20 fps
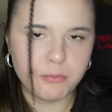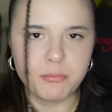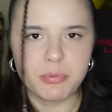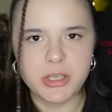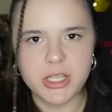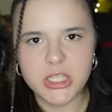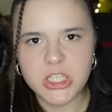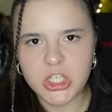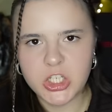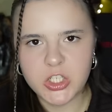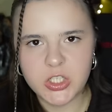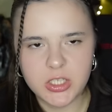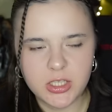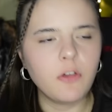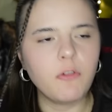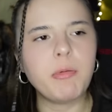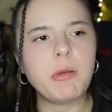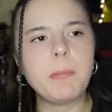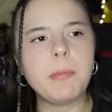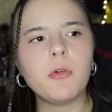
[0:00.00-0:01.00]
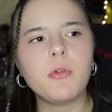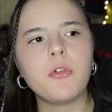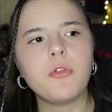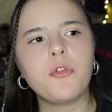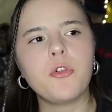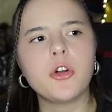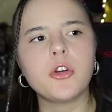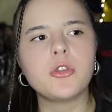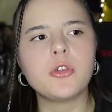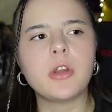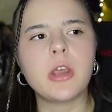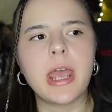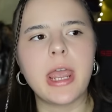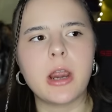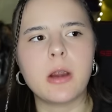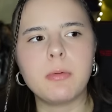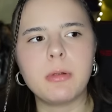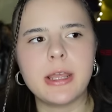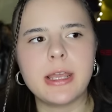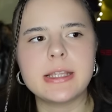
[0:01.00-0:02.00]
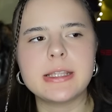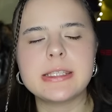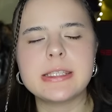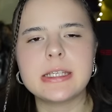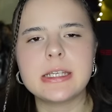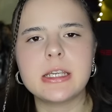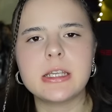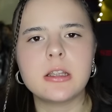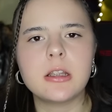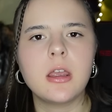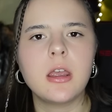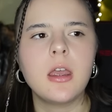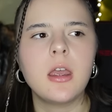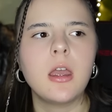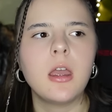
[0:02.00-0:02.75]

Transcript: Bitch. If people refer to the airplane scene,